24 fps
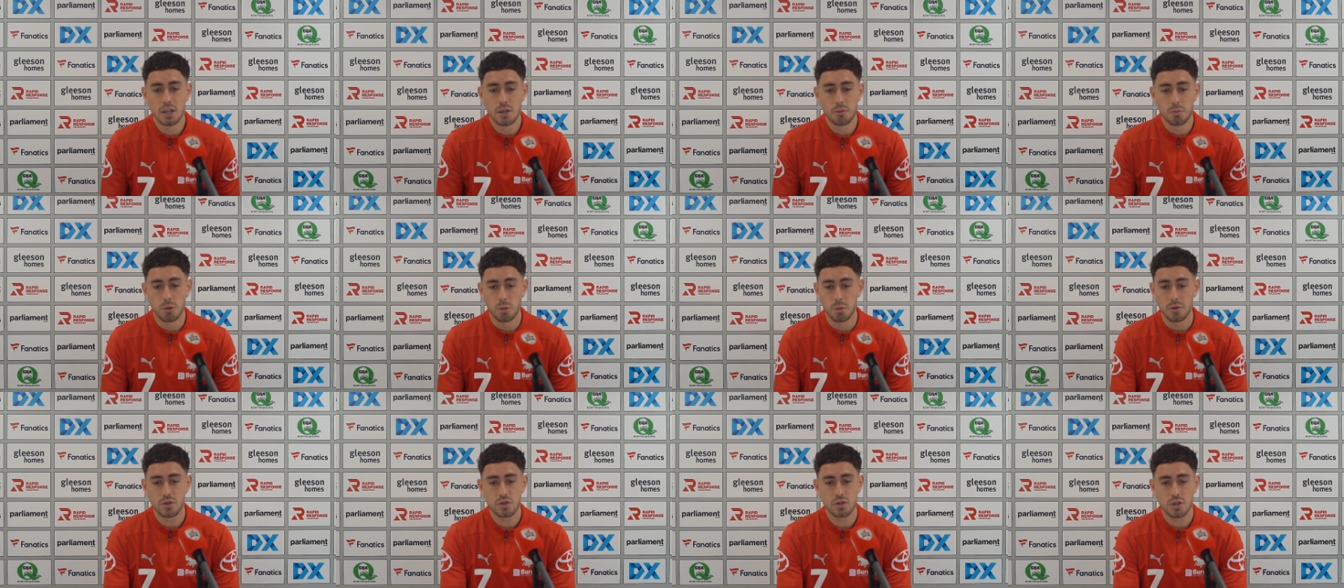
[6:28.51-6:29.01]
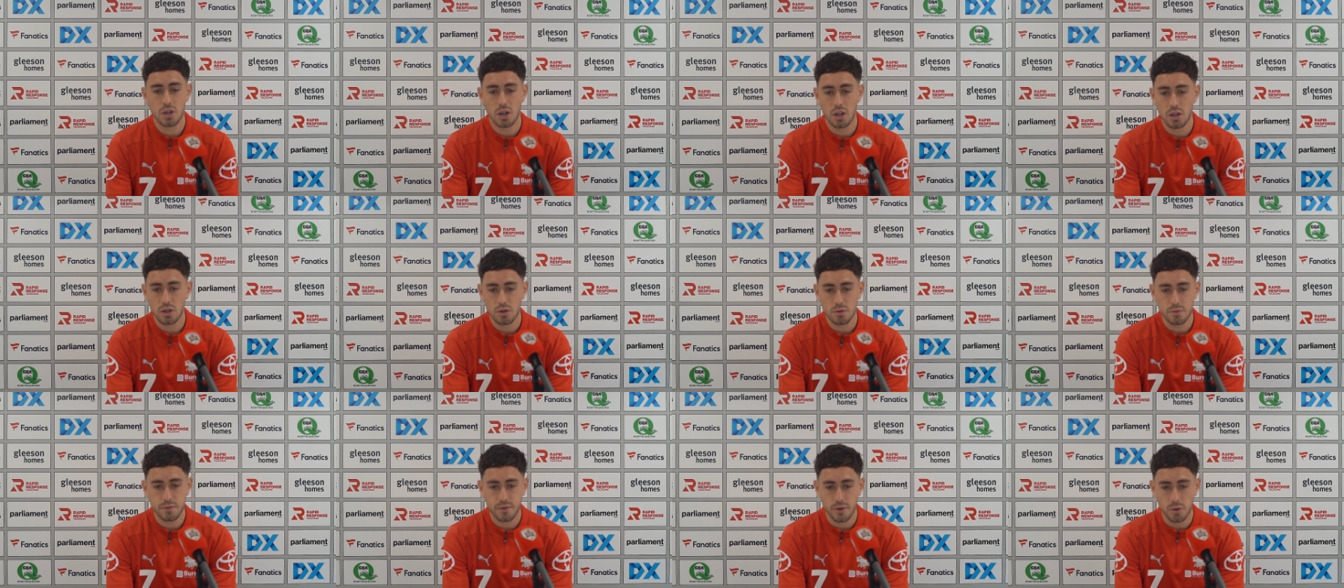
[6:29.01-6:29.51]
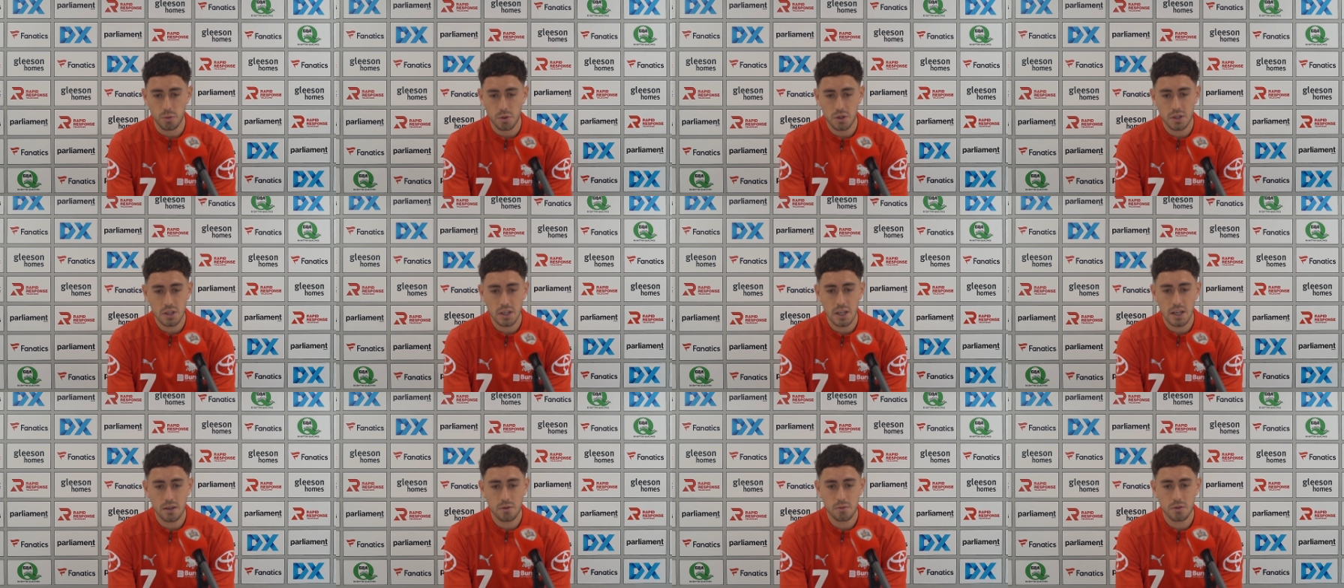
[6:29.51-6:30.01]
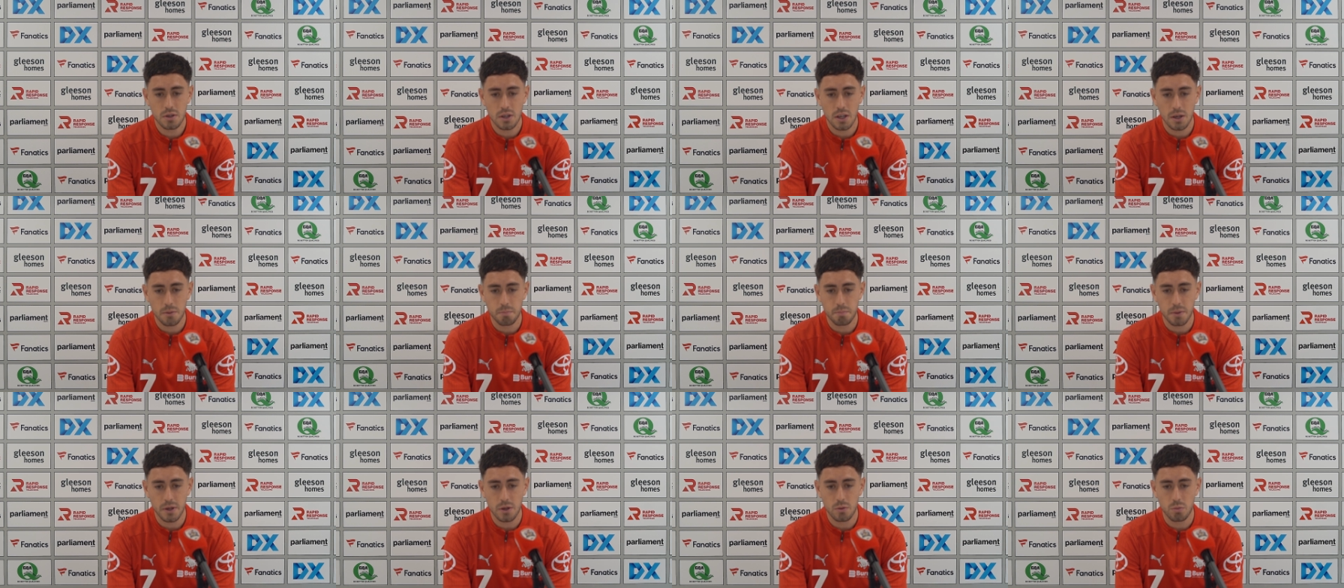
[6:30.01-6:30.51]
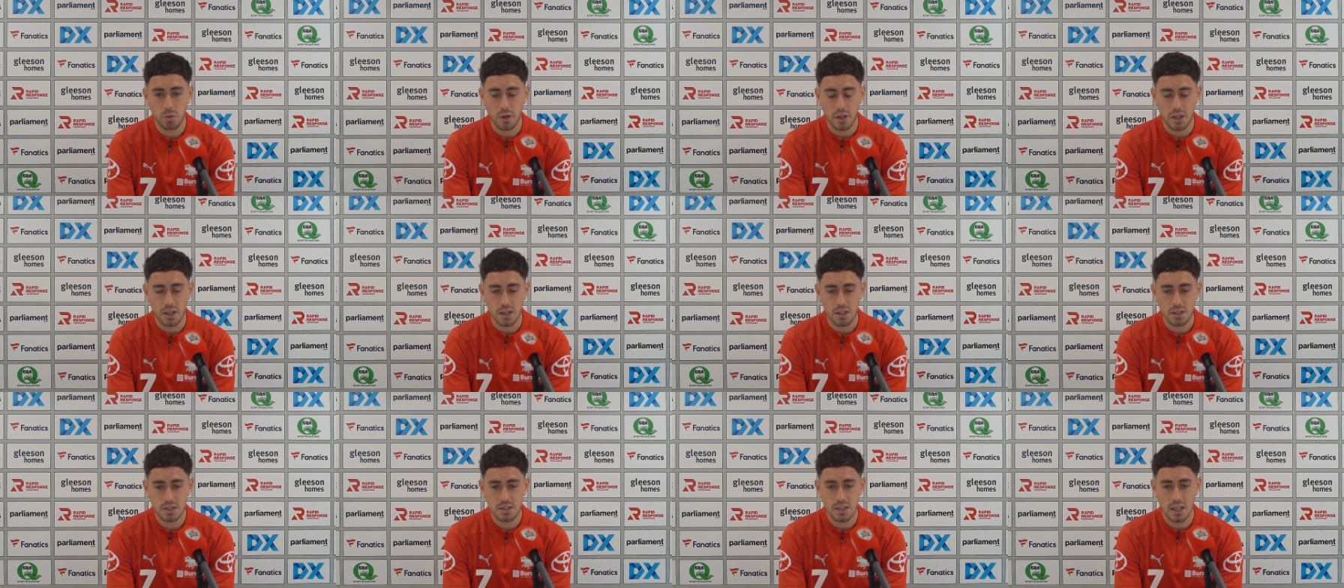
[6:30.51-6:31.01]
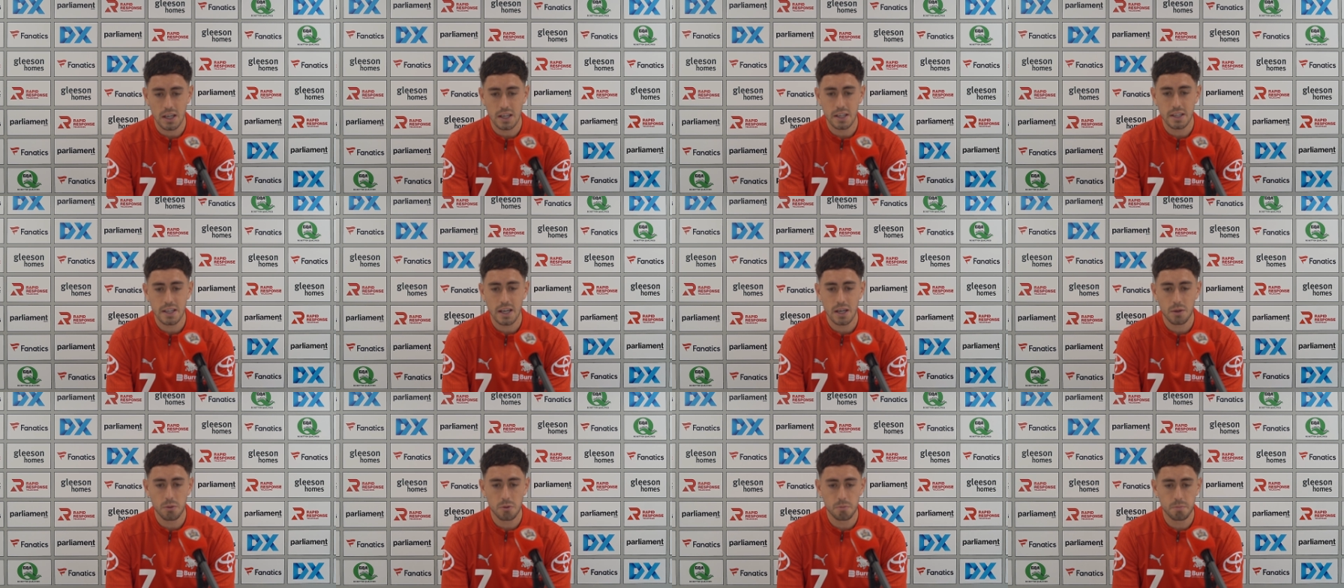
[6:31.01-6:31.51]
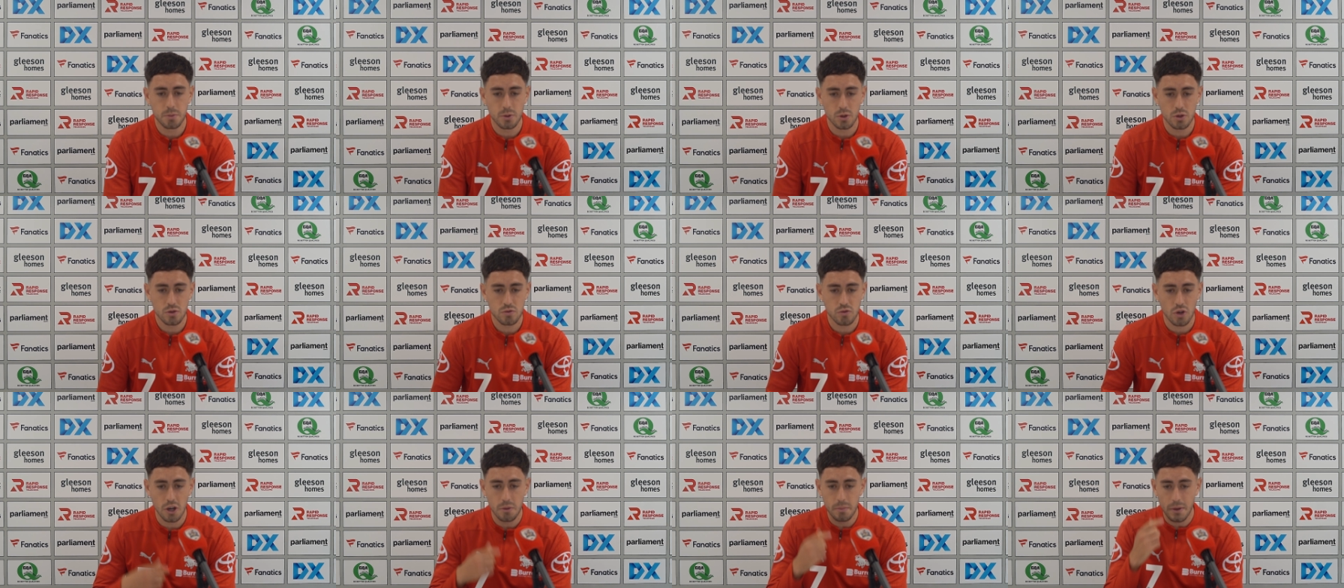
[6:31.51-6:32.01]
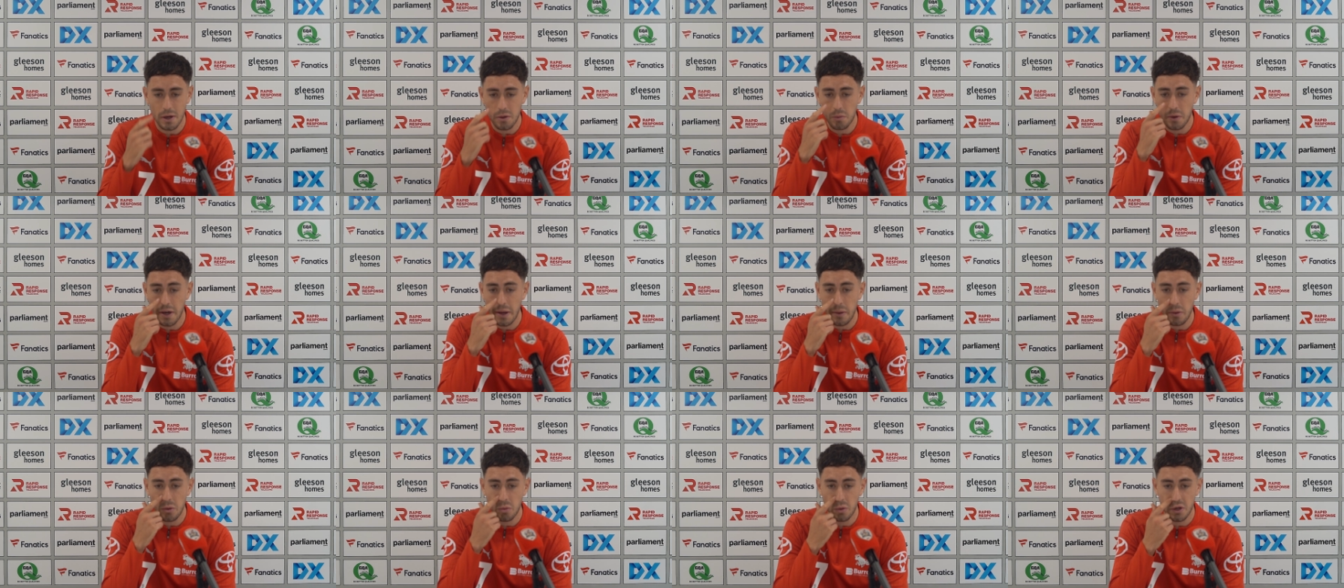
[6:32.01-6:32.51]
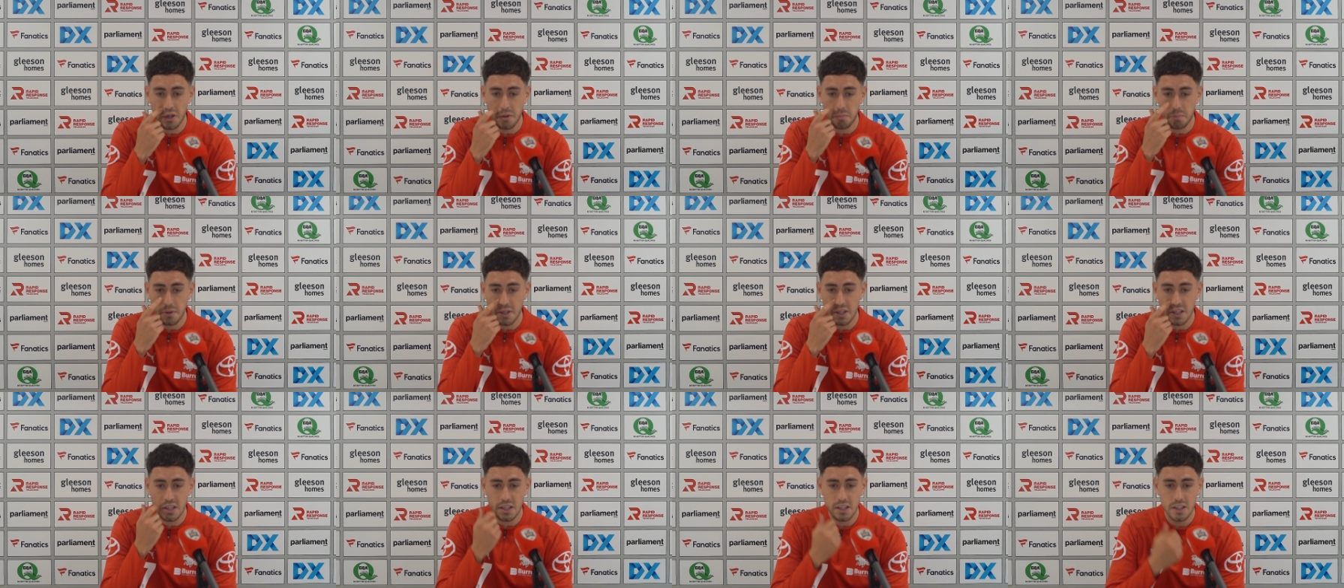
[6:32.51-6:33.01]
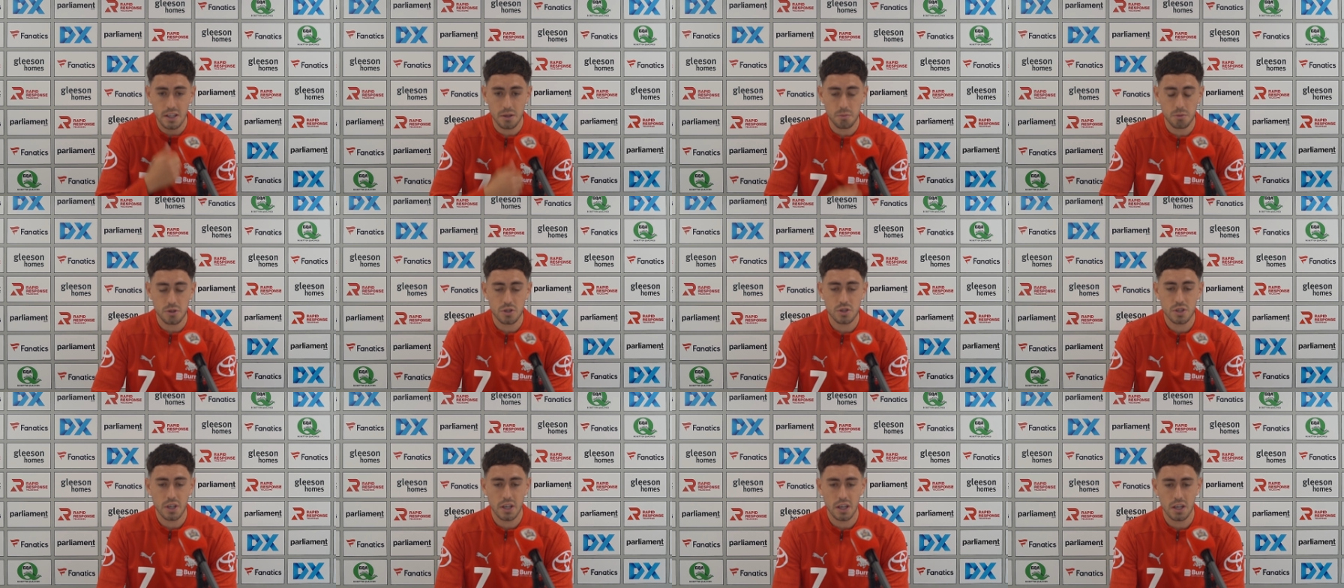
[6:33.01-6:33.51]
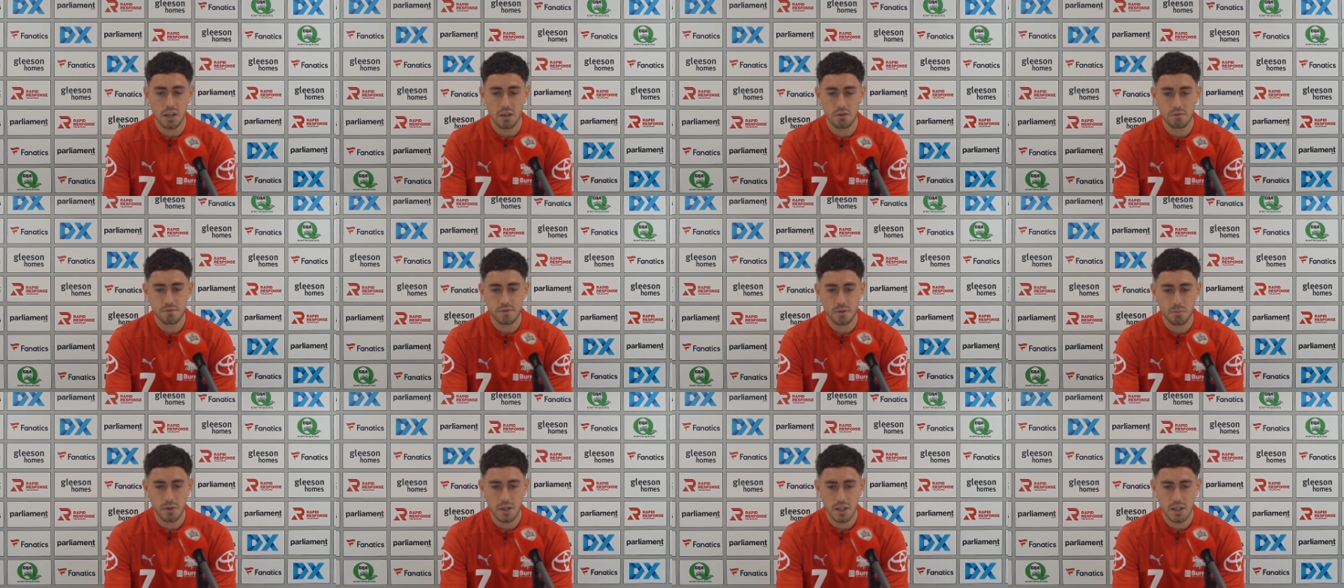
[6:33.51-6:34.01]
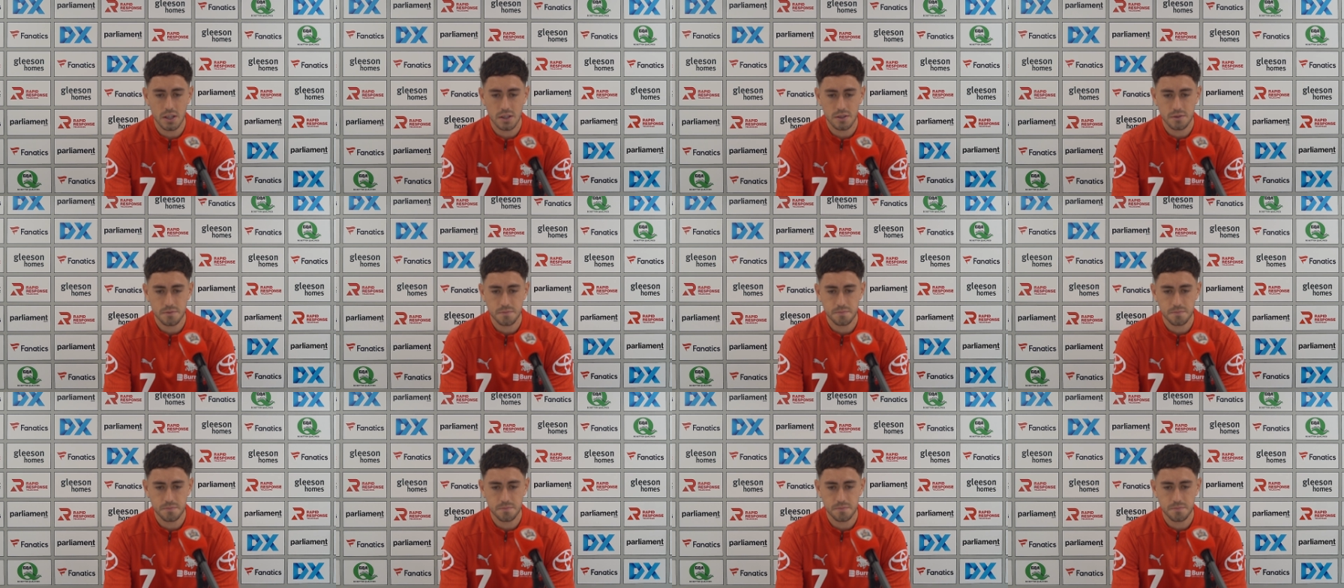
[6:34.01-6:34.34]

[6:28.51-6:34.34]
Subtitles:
But we just got to look forward now. A big win on Saturday will put us right back where we want to be, and then we just kick on from there.